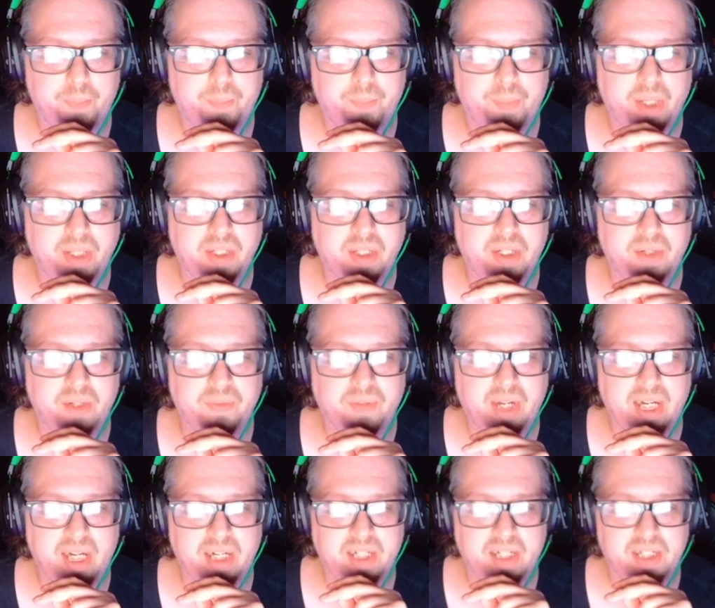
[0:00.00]
Pendant of
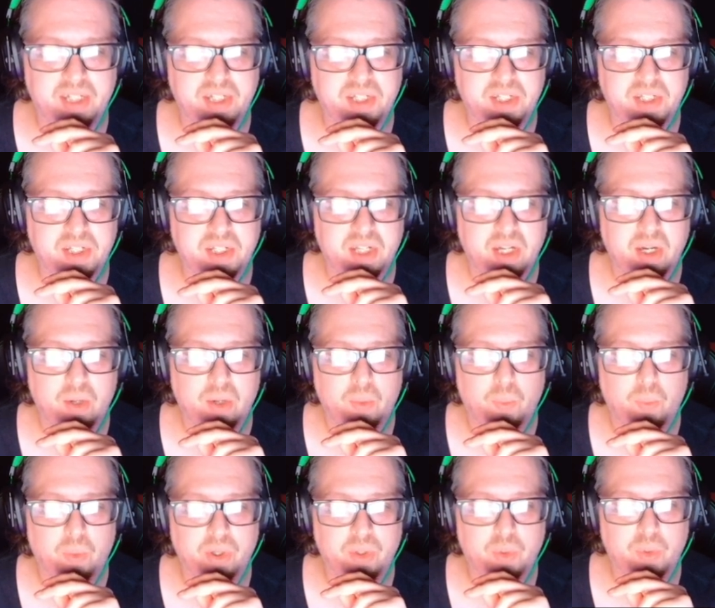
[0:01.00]
Attis,
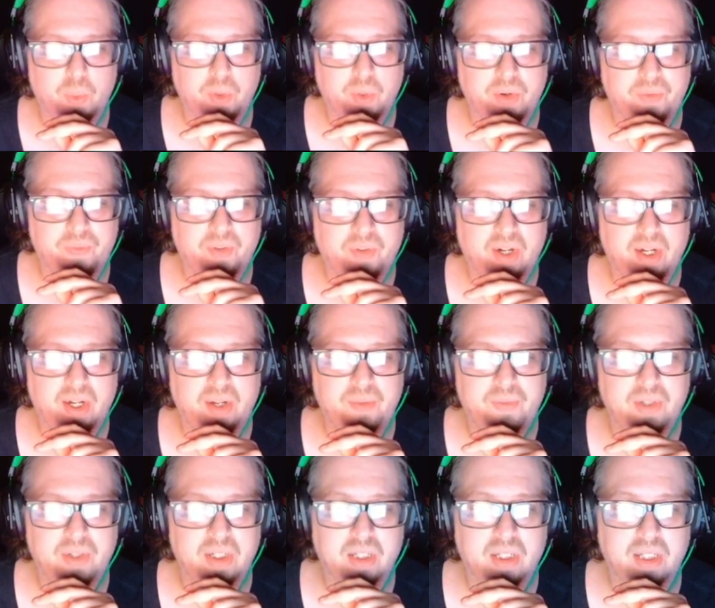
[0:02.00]
1 in 25.